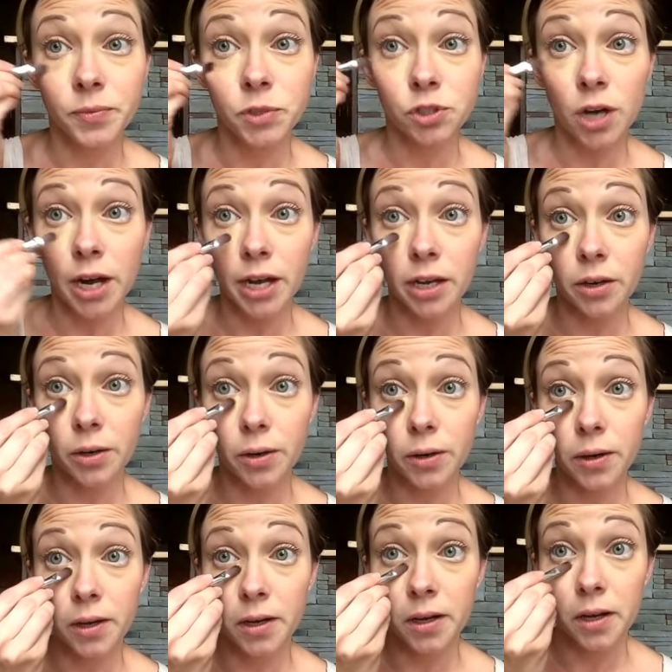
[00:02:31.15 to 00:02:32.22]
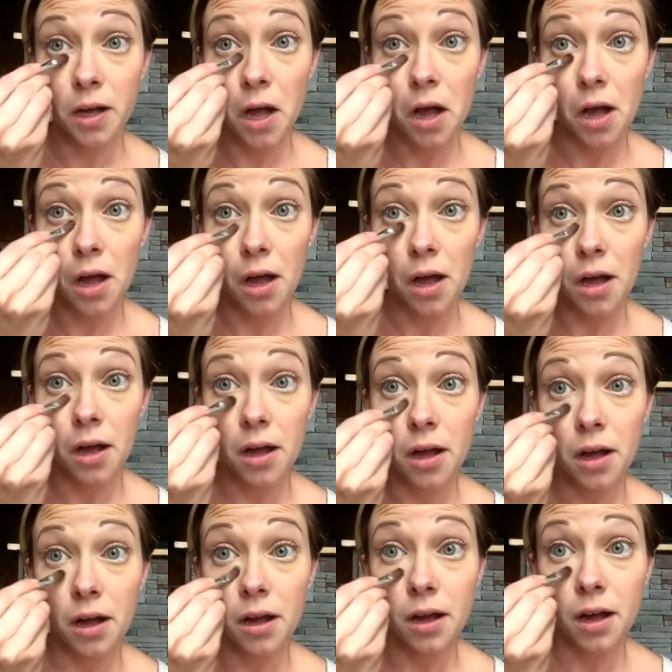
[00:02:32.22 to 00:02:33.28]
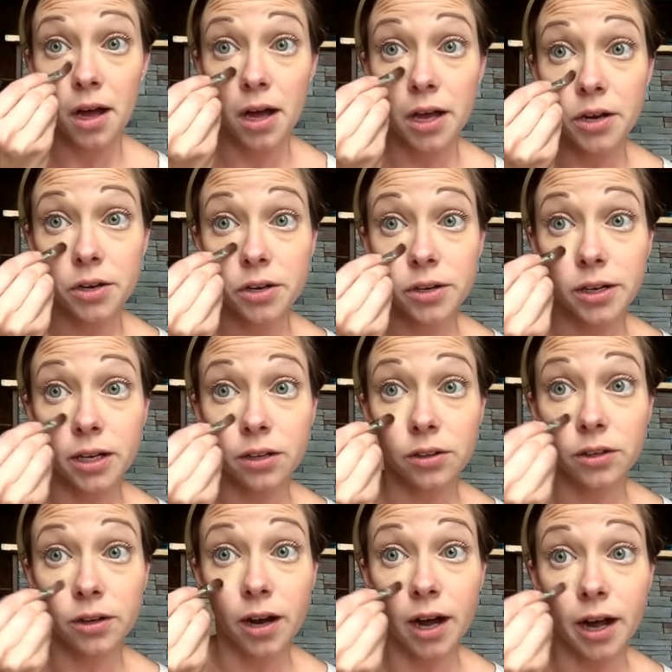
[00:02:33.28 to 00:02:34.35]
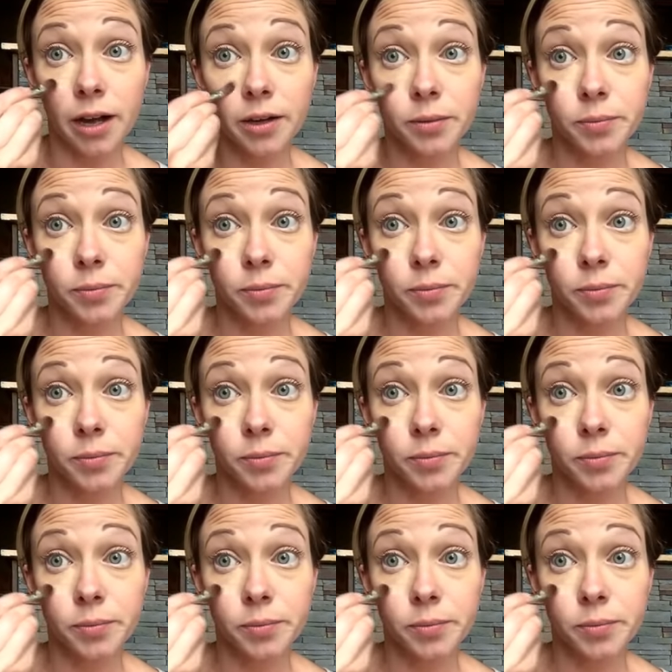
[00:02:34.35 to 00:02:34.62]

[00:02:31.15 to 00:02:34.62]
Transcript: triangle underneath your eye.